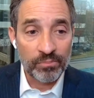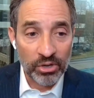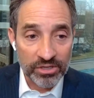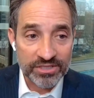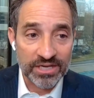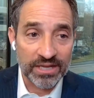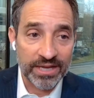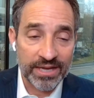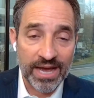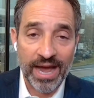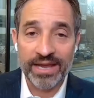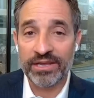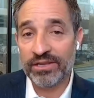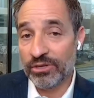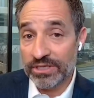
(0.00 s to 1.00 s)
Personally,
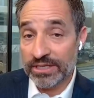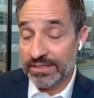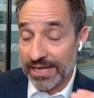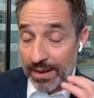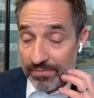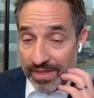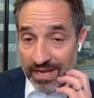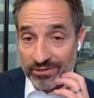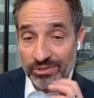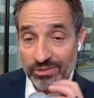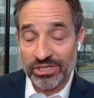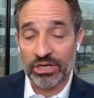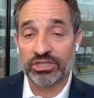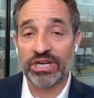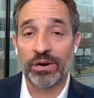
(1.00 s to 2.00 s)
I use these same things,
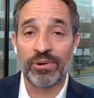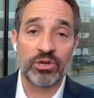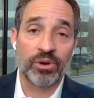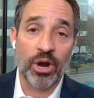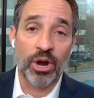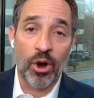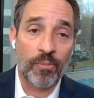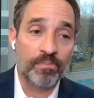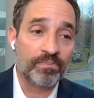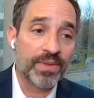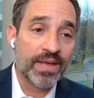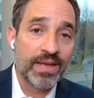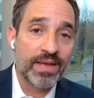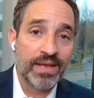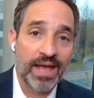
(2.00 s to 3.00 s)
which I'll share with you at
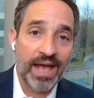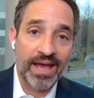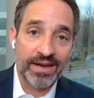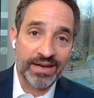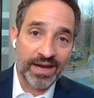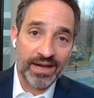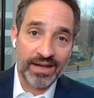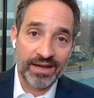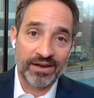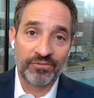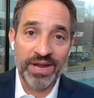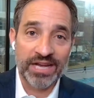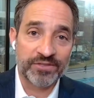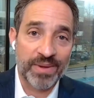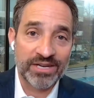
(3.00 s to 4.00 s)
home. And
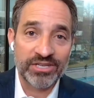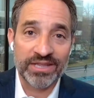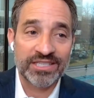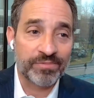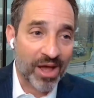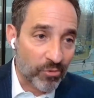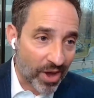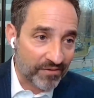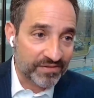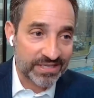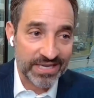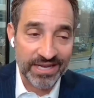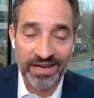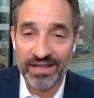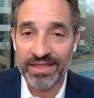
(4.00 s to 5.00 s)
Riaz mentioned, this is my
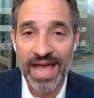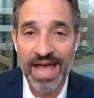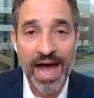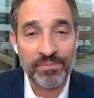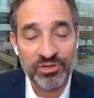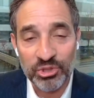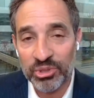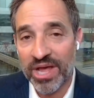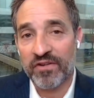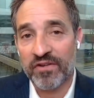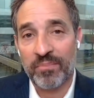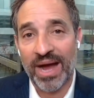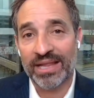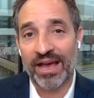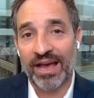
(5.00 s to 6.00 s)
wife, Tia, the absolute
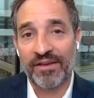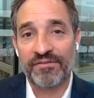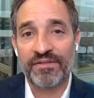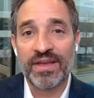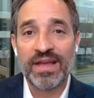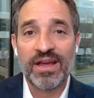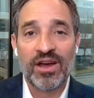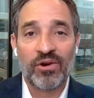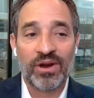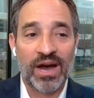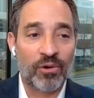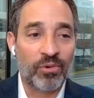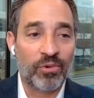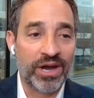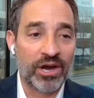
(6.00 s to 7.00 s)
love of my life.
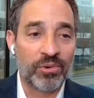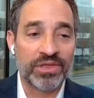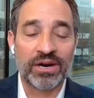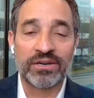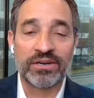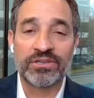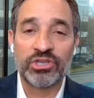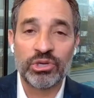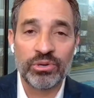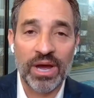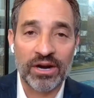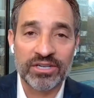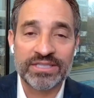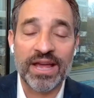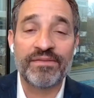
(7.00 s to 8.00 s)
We're here with our
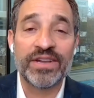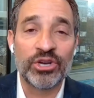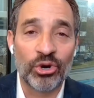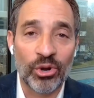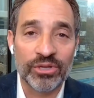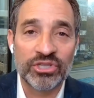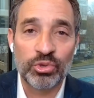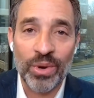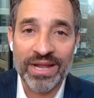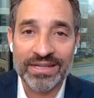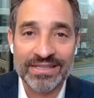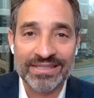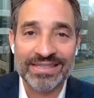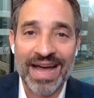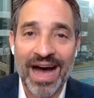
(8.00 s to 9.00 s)
7-year-old
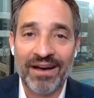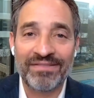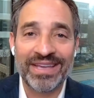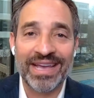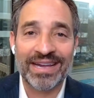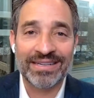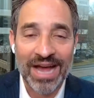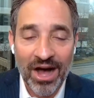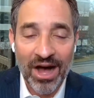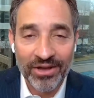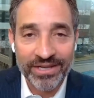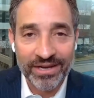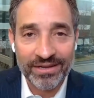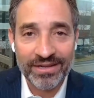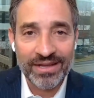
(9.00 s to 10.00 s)
twins, Avi and
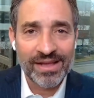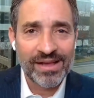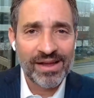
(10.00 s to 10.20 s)
Talia.